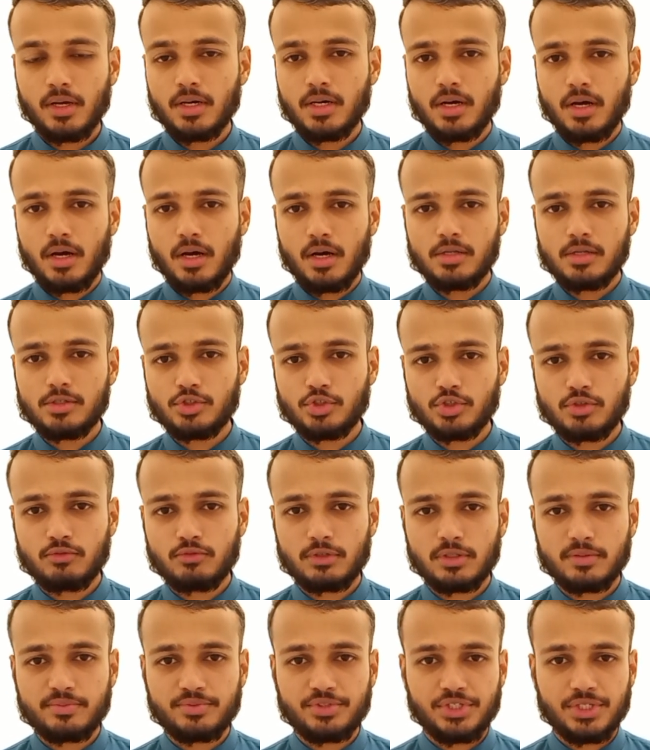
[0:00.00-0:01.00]
Also,
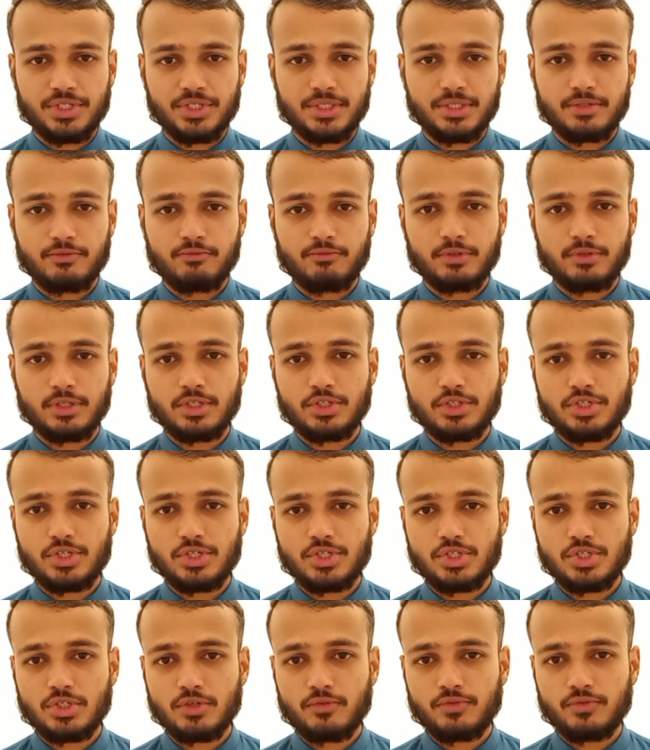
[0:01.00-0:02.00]
verb change with the
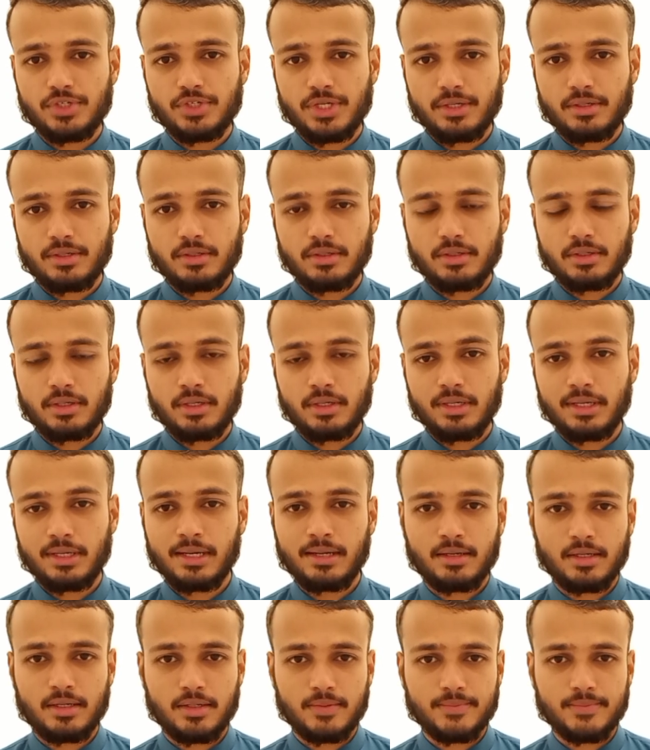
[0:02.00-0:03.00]
change of gender
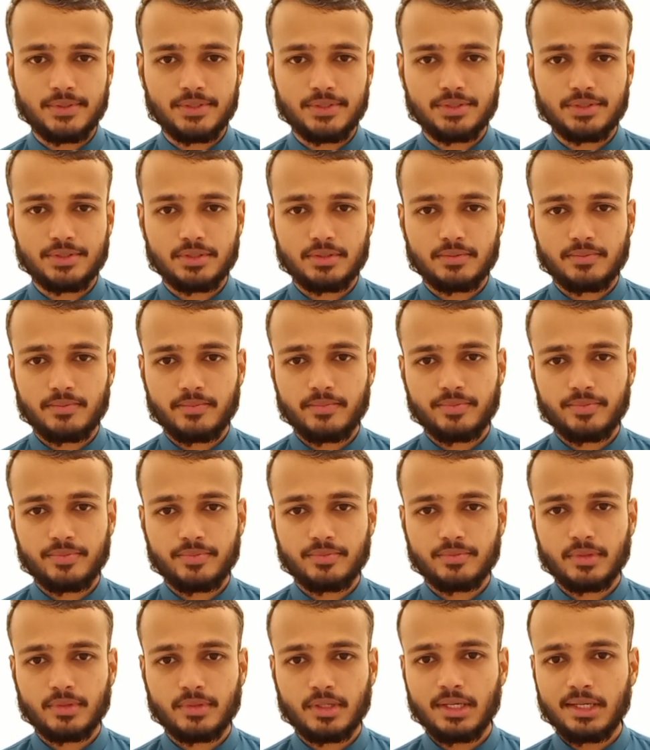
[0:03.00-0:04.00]
and numbers.
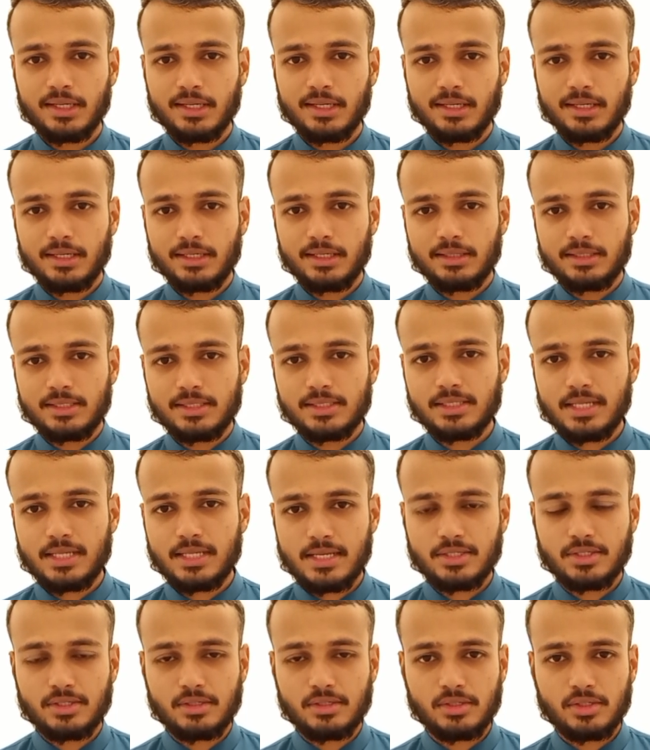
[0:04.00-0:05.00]
In this
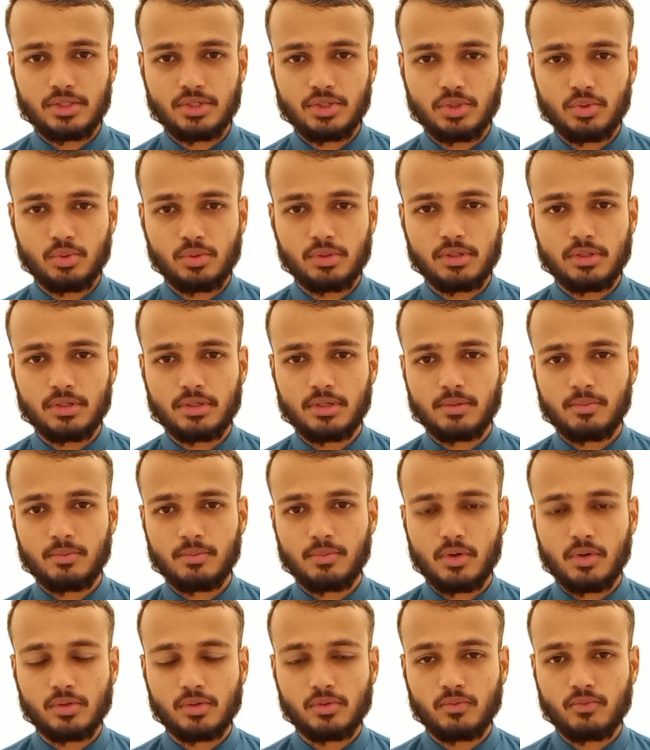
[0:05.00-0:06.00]
lesson, you learn
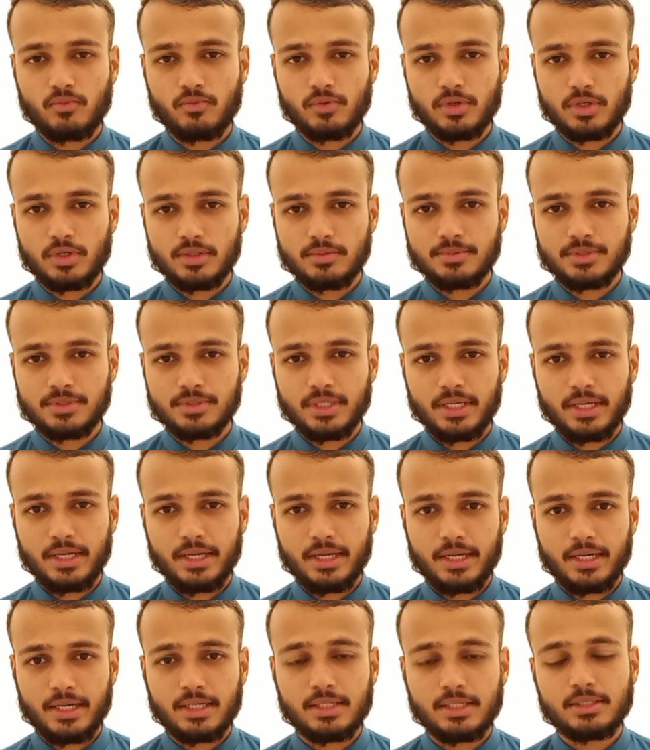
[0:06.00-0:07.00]
about verbs
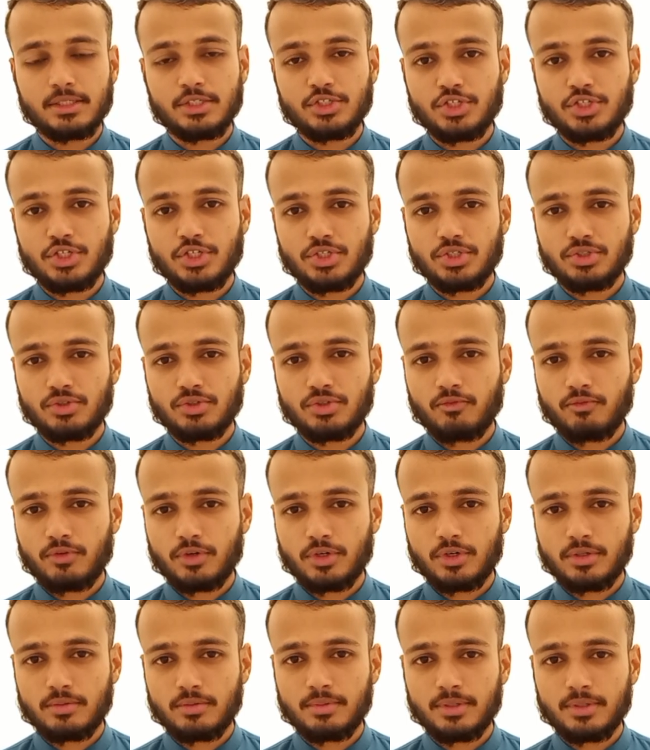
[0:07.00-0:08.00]
and the changes of
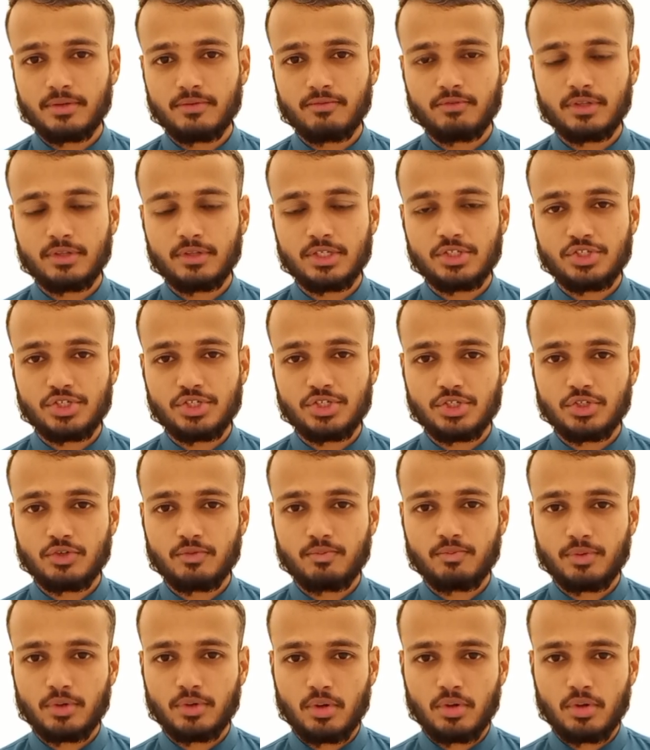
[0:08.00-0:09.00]
verb with the change of
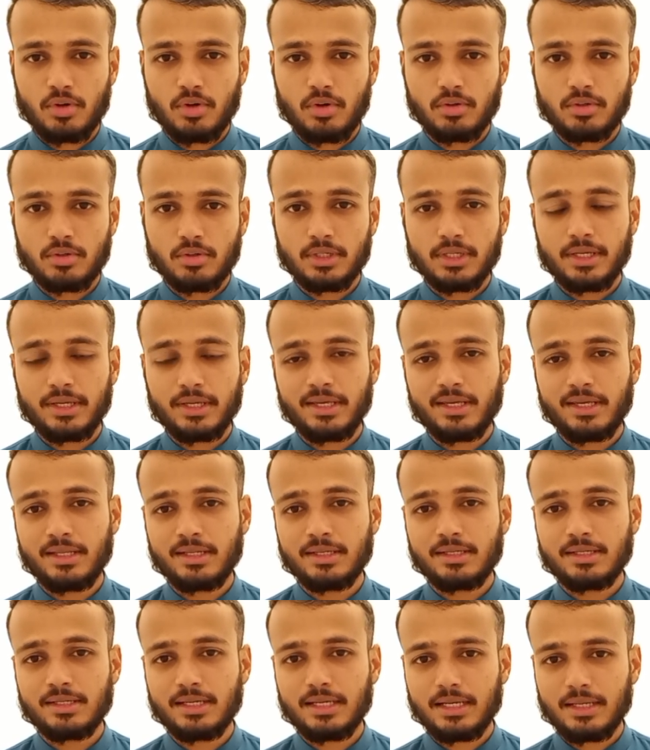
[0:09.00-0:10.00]
pronoun in
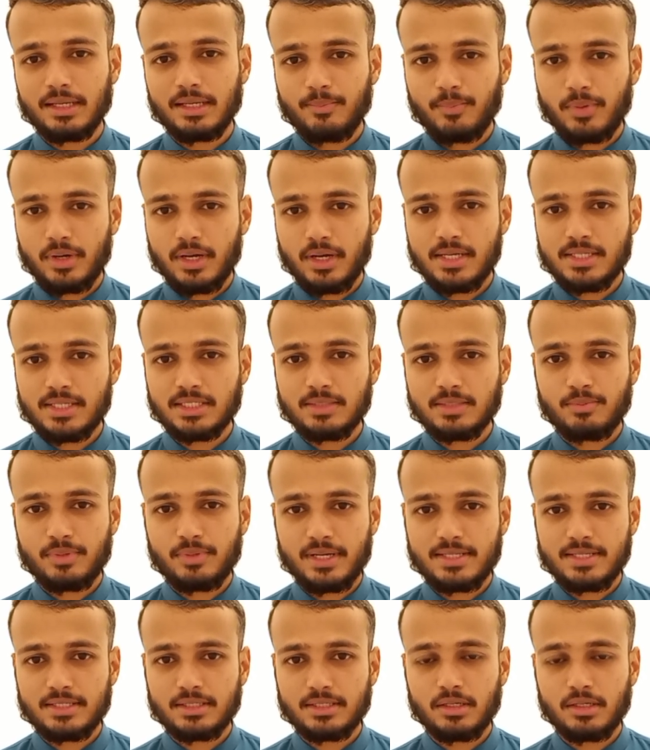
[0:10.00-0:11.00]
past,
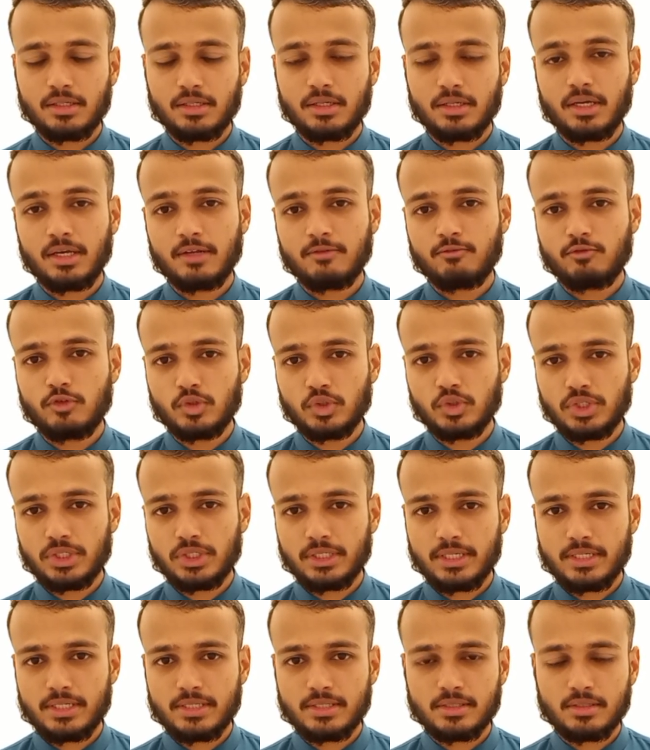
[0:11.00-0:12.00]
present, and future
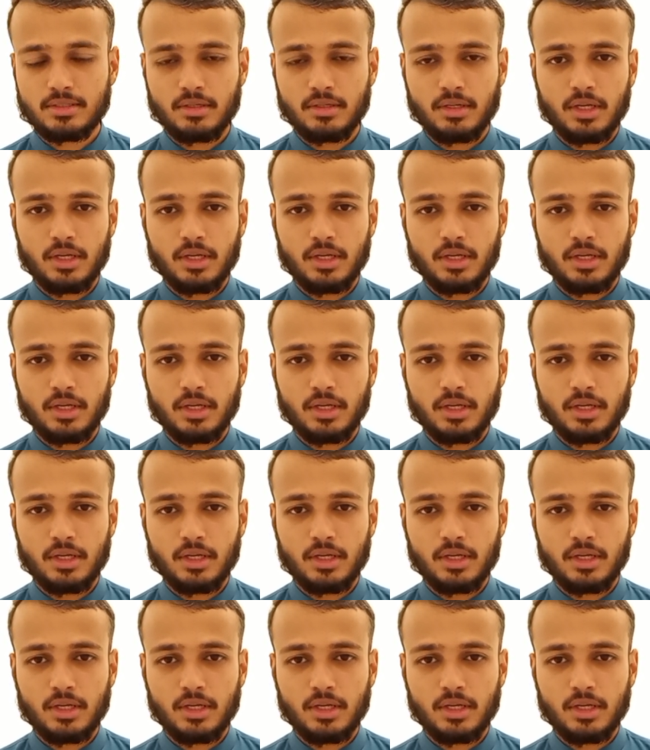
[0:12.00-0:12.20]
tense.